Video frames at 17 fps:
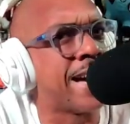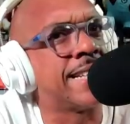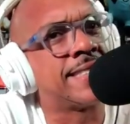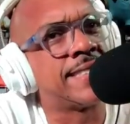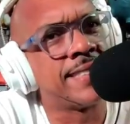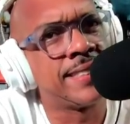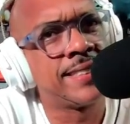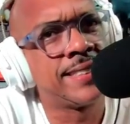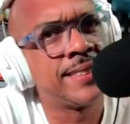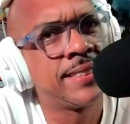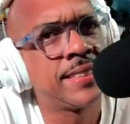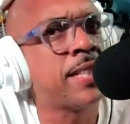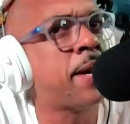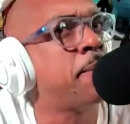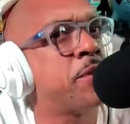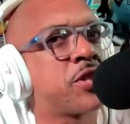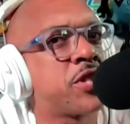that?
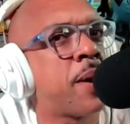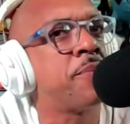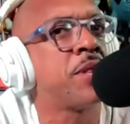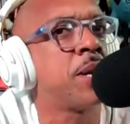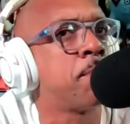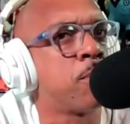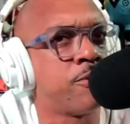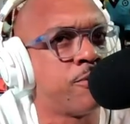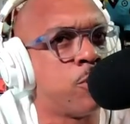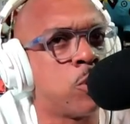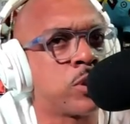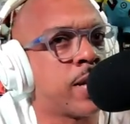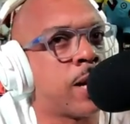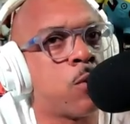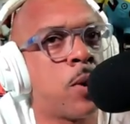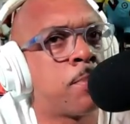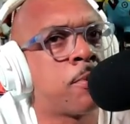Huh? Something
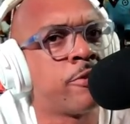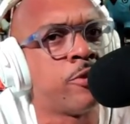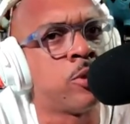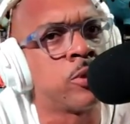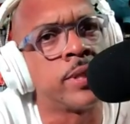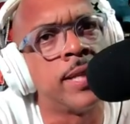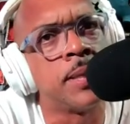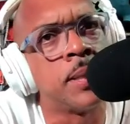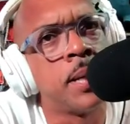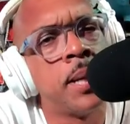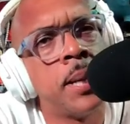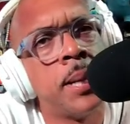provoked that. What provoked that?